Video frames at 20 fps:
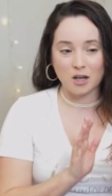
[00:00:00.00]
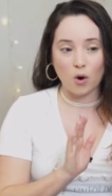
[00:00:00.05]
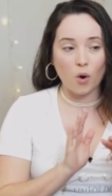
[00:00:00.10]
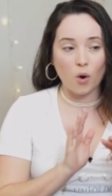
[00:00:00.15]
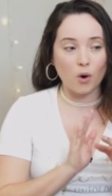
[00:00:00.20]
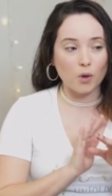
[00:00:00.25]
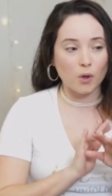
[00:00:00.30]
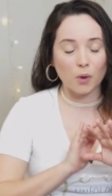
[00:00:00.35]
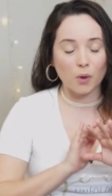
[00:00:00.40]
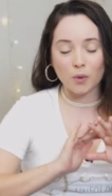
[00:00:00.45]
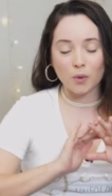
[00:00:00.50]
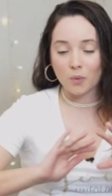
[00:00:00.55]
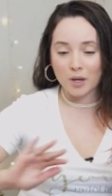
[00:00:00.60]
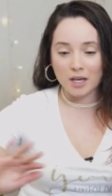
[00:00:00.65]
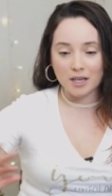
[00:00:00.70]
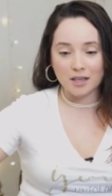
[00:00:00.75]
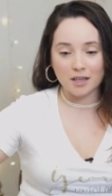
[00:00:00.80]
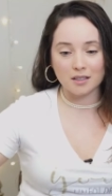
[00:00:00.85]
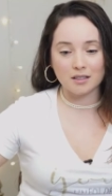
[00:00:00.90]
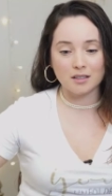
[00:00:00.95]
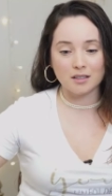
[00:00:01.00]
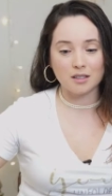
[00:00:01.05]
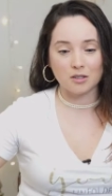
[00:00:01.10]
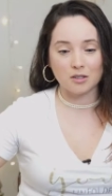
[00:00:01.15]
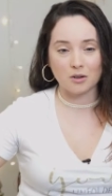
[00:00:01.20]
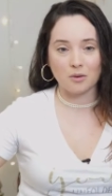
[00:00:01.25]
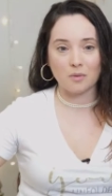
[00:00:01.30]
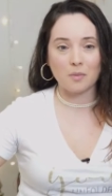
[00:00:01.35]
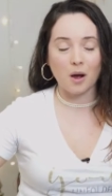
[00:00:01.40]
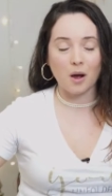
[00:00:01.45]
On the weekends,
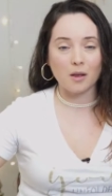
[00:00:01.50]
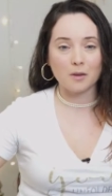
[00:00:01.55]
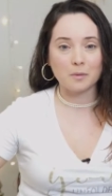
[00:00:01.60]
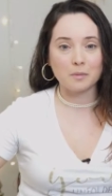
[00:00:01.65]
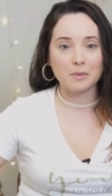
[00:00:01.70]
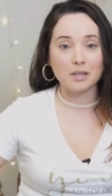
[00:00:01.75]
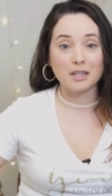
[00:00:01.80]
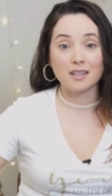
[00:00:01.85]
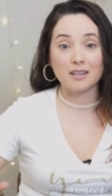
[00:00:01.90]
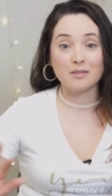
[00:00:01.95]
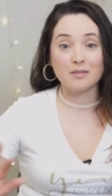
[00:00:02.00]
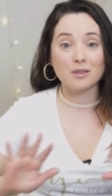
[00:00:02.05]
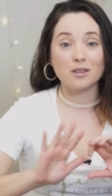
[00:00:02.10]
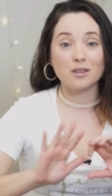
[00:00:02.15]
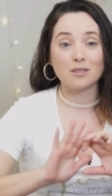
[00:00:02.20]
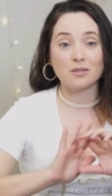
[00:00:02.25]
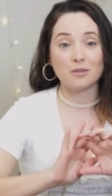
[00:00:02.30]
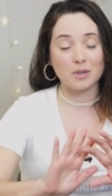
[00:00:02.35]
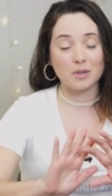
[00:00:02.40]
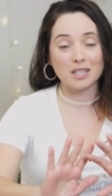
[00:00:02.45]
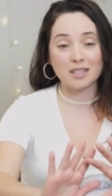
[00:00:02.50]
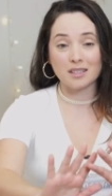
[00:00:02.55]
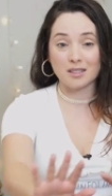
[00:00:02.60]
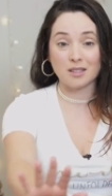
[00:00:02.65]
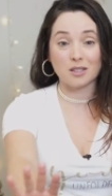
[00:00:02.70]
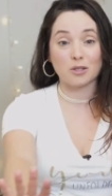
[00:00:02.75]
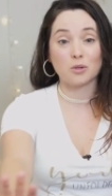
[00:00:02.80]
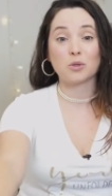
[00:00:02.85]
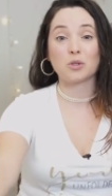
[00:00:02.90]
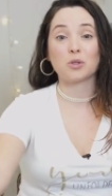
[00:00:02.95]
don't bother me. Even on the
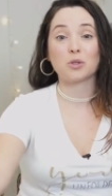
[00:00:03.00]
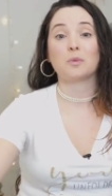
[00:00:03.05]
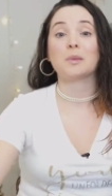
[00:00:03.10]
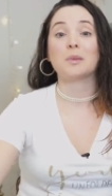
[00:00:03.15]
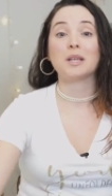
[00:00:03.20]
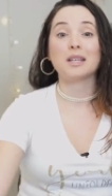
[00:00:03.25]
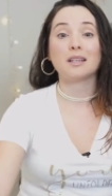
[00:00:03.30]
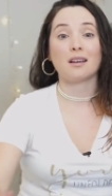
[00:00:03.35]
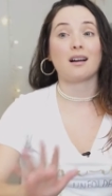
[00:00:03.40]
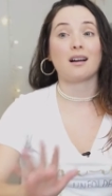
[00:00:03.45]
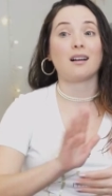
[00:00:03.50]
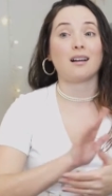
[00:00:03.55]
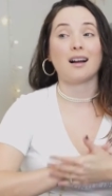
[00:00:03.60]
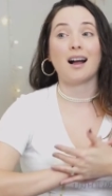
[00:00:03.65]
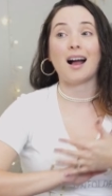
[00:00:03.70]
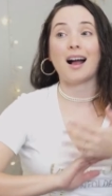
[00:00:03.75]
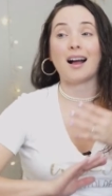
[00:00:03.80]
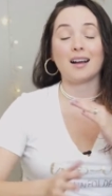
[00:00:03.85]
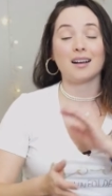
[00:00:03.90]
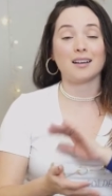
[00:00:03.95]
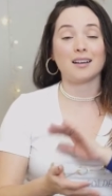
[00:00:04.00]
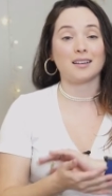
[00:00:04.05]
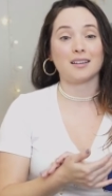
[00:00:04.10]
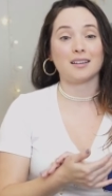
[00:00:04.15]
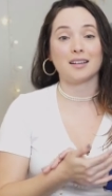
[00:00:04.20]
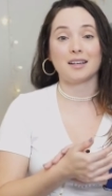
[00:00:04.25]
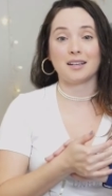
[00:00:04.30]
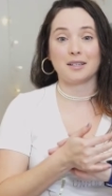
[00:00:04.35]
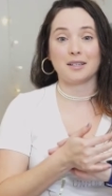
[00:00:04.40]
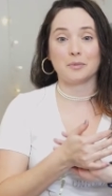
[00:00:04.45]
weekends, social media, I
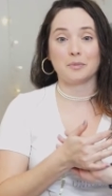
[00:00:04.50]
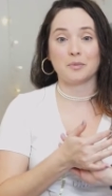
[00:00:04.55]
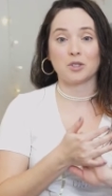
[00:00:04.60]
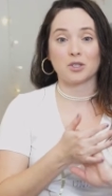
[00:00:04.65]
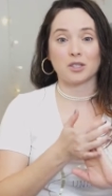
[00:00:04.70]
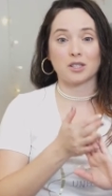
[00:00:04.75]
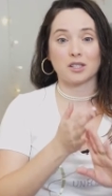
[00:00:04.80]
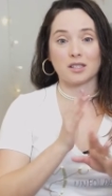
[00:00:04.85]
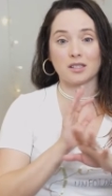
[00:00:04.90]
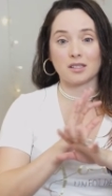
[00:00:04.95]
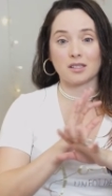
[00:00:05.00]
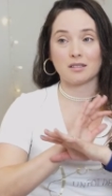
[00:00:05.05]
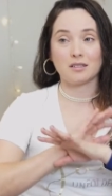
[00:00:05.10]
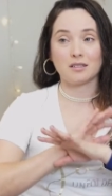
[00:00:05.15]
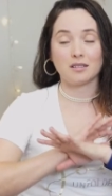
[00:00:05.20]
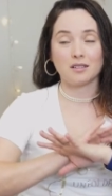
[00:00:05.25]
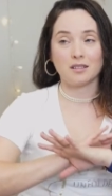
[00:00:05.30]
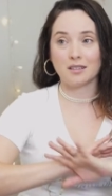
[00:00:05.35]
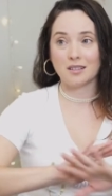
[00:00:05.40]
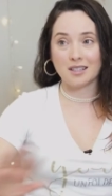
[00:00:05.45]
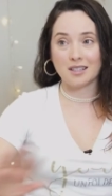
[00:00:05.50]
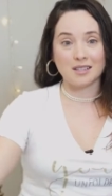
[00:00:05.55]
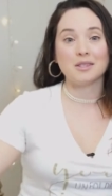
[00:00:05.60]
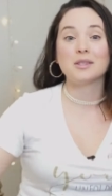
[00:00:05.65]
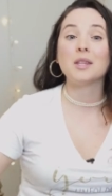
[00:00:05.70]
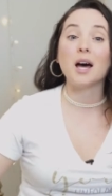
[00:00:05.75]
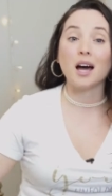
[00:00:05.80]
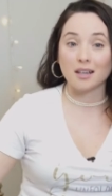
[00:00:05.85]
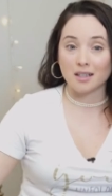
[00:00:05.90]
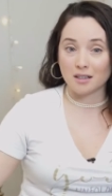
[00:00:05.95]
am just
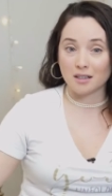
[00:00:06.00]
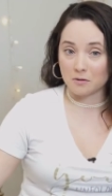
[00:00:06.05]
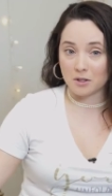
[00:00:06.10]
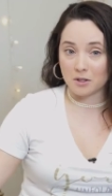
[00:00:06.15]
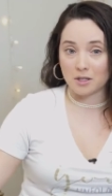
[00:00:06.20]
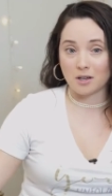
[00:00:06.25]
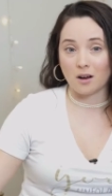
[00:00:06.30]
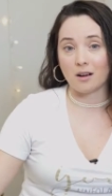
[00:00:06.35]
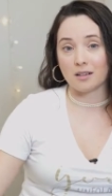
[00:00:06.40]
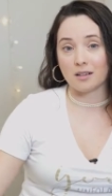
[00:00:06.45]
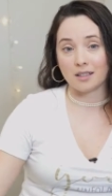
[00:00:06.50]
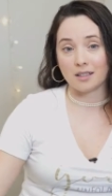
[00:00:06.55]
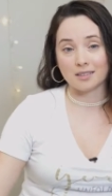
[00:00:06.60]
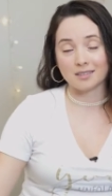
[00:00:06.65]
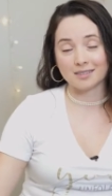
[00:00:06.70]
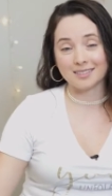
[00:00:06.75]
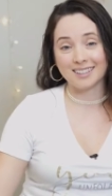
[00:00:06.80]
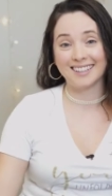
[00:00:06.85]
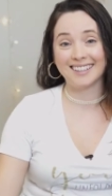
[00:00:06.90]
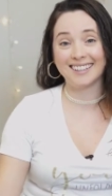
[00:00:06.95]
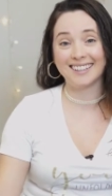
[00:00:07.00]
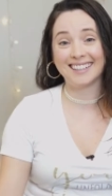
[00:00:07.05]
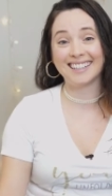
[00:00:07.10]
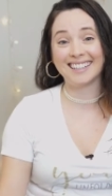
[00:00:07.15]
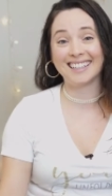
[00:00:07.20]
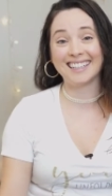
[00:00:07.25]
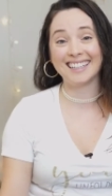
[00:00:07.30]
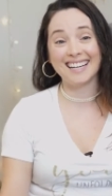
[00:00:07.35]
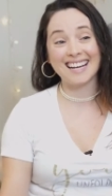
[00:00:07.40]
not even on it.